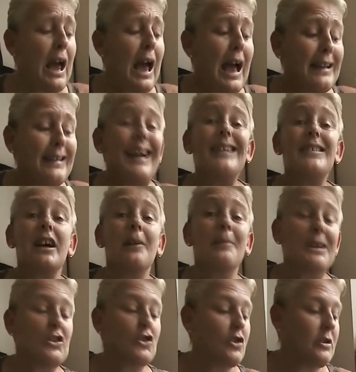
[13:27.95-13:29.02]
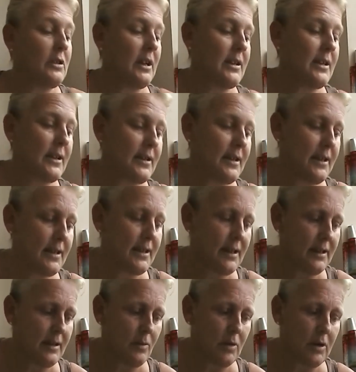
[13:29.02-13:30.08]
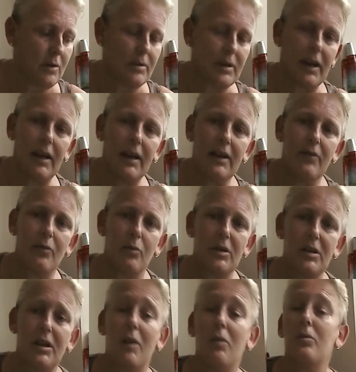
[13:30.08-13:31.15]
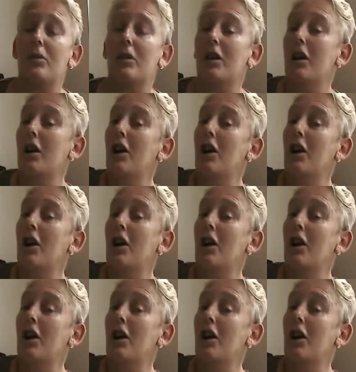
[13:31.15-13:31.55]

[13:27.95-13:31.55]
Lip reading: and that dimension does exist in the world, and if we don't